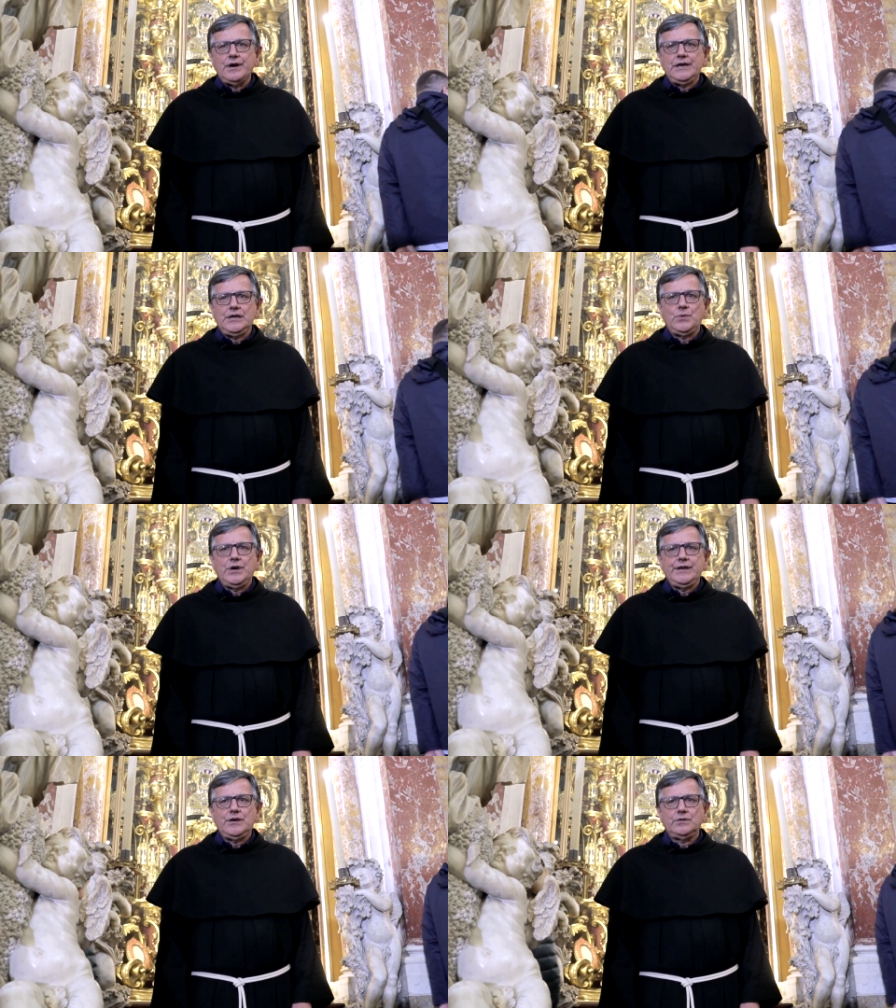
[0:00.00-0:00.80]

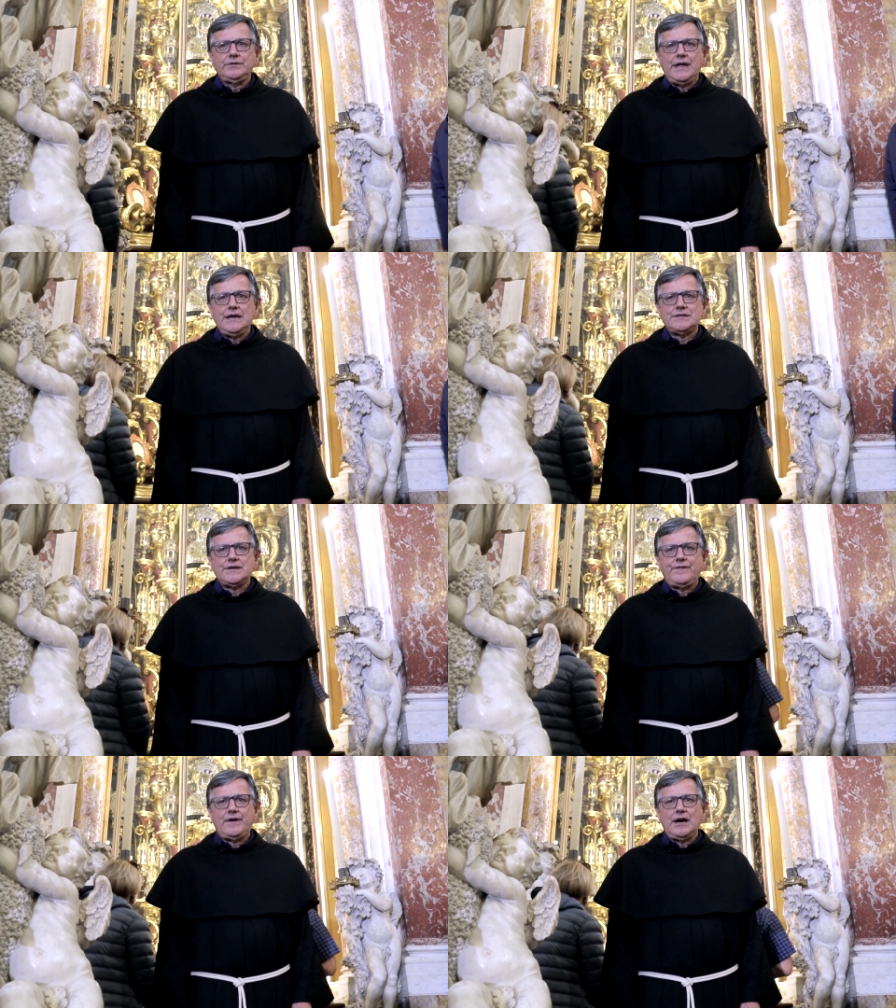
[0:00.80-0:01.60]
reliquary contains
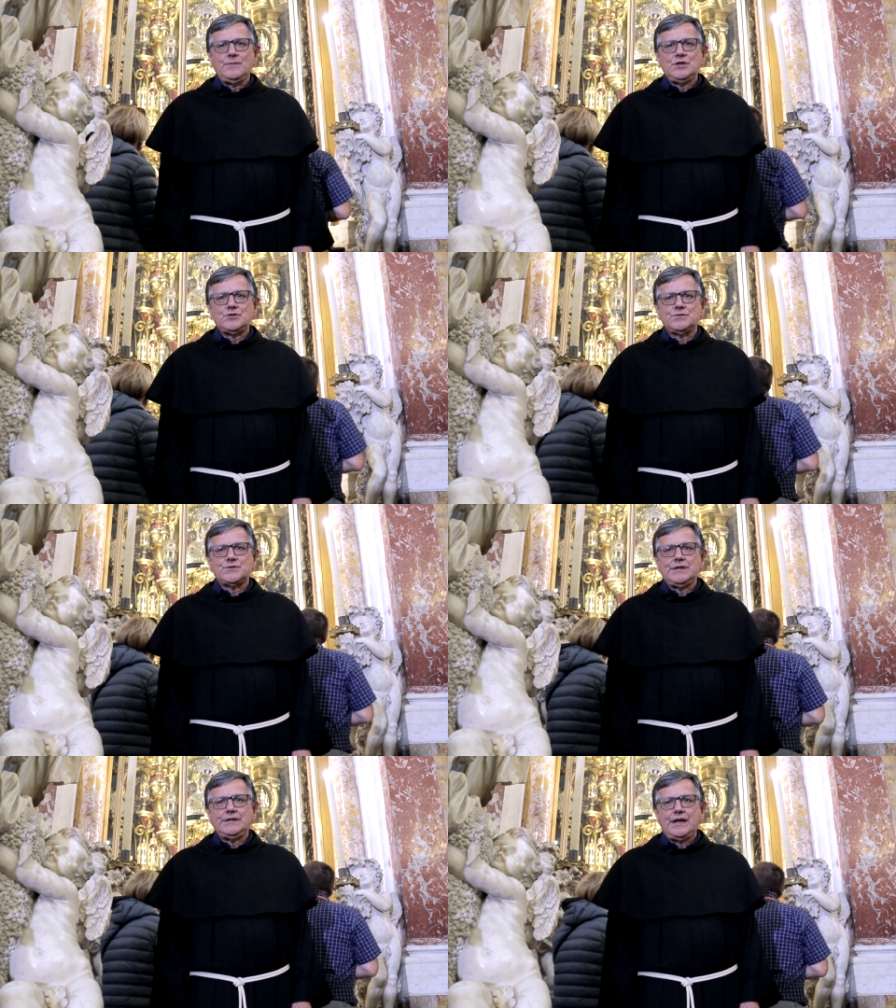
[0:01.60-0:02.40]
a fragment of
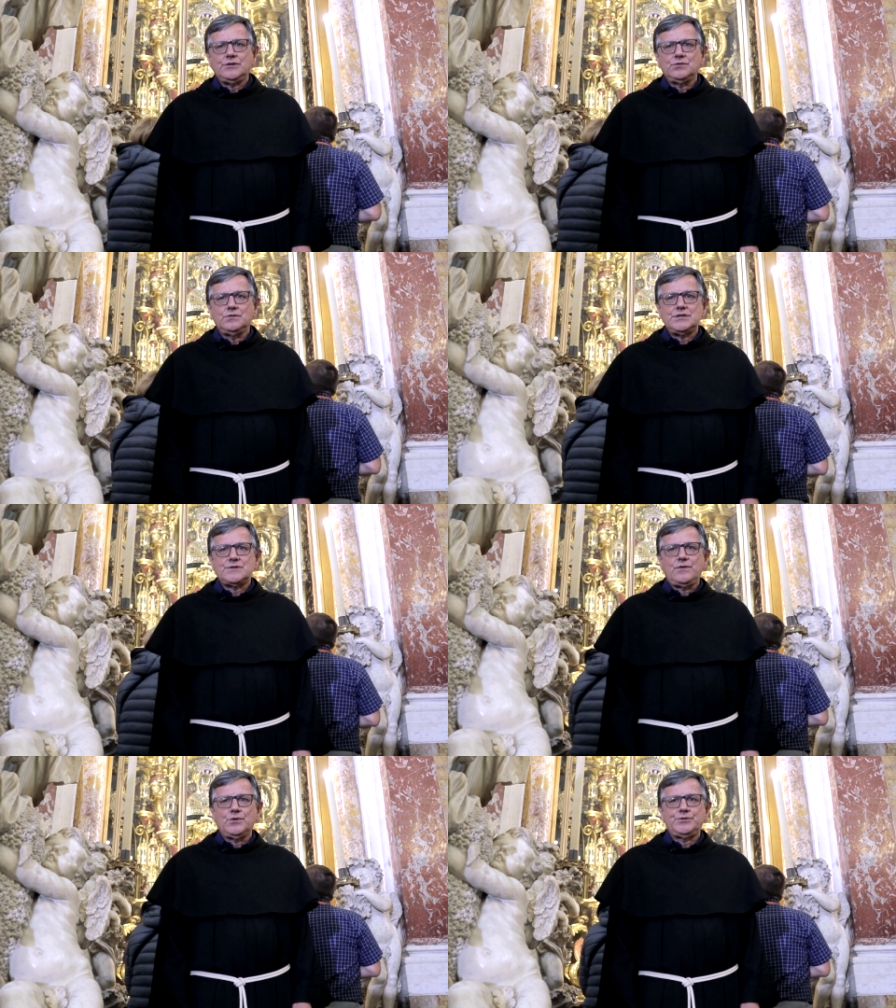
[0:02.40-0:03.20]
St.
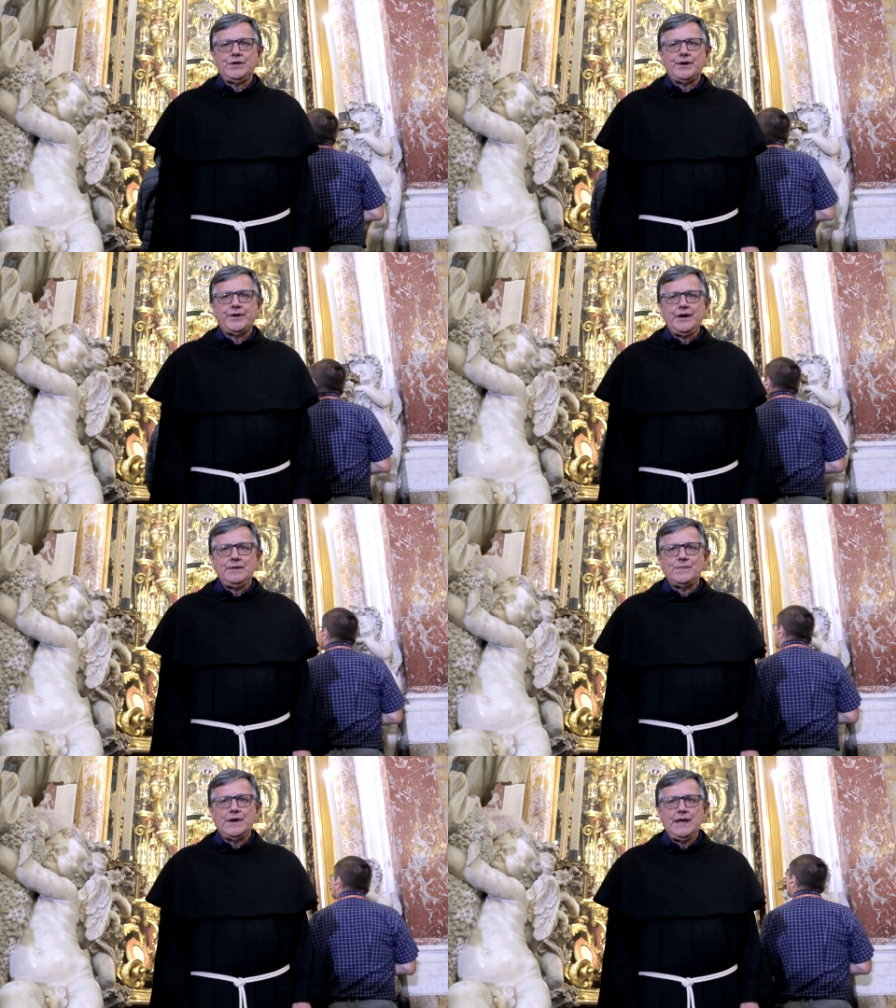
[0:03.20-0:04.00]
Anthony's floating
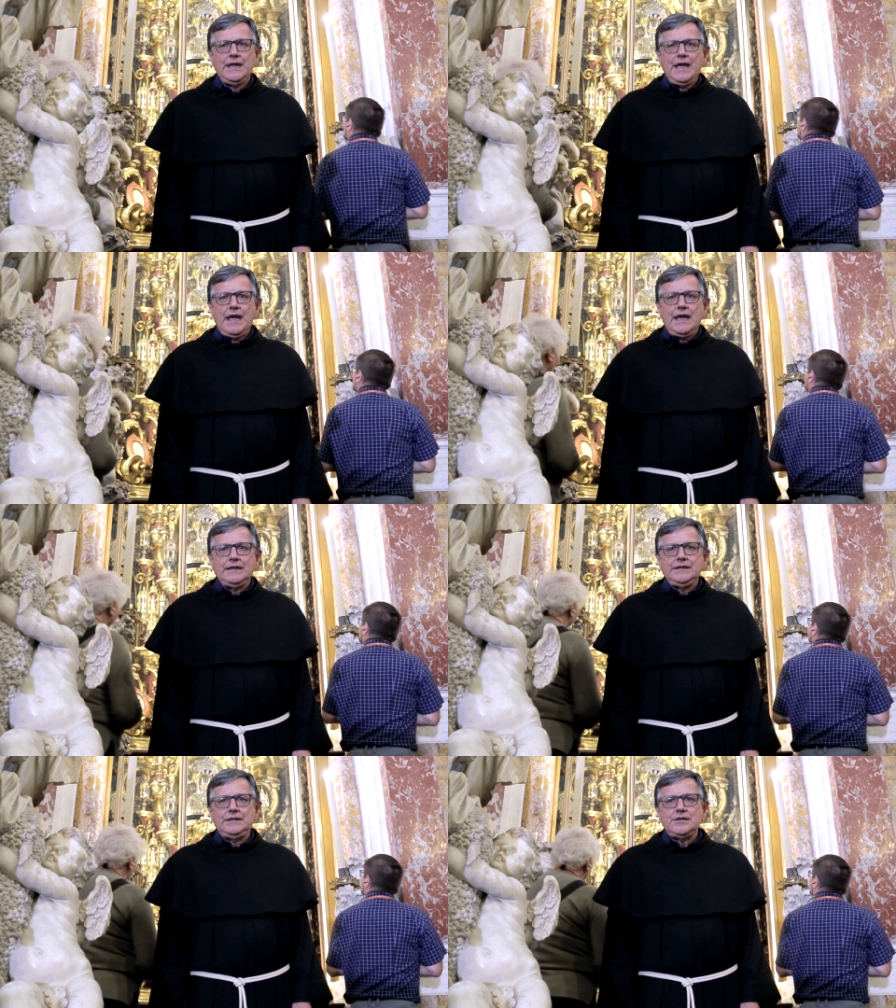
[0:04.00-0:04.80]
rib,
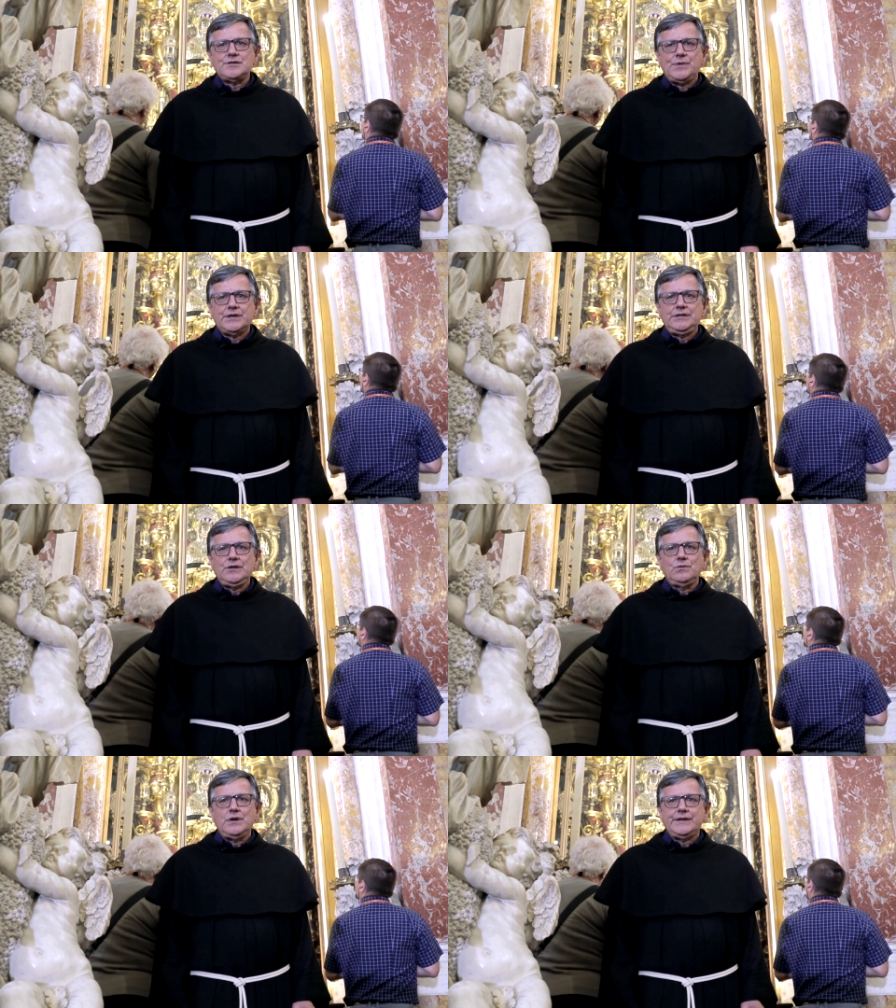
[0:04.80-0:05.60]
and it is
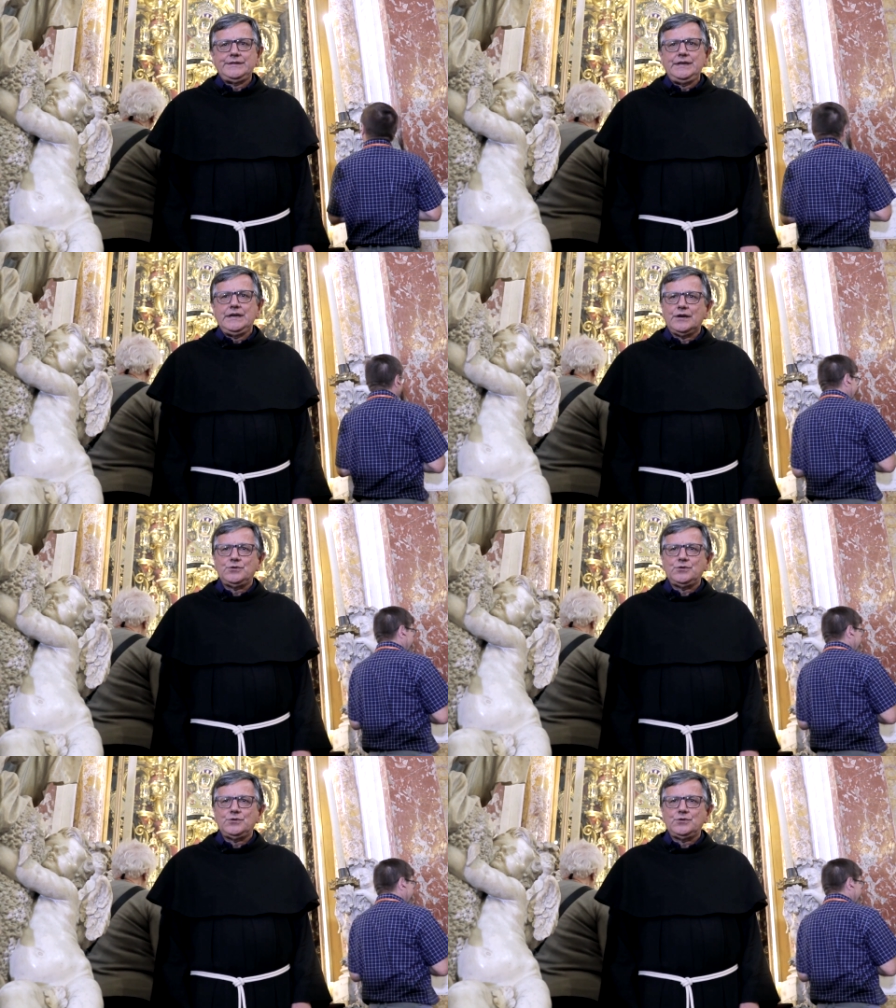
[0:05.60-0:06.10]
particularly dear